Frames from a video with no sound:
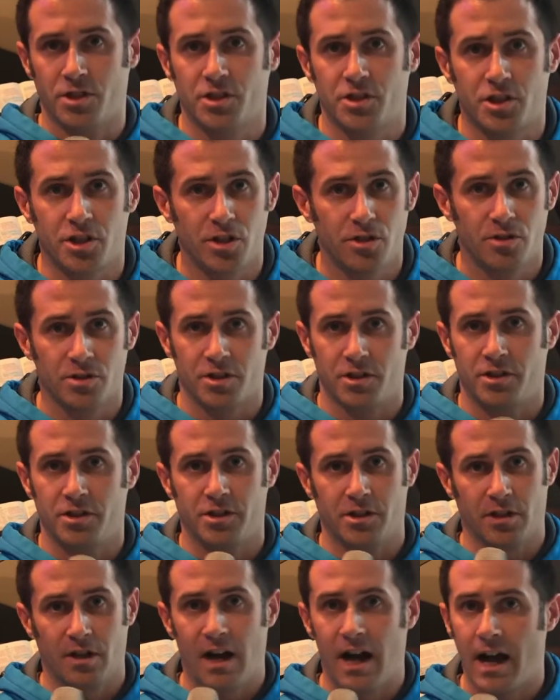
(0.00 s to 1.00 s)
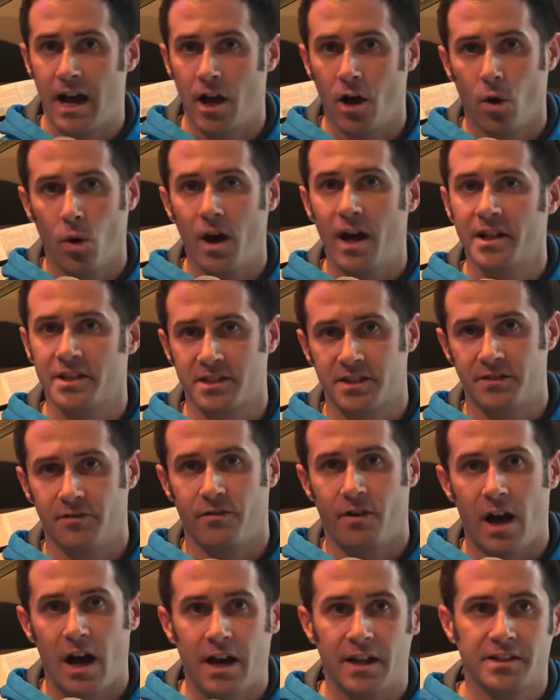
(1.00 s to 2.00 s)
just using your iOS
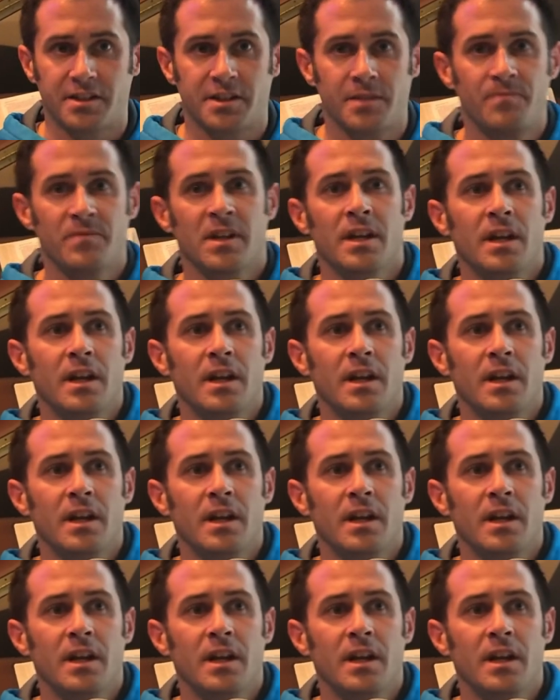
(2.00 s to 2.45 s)
device.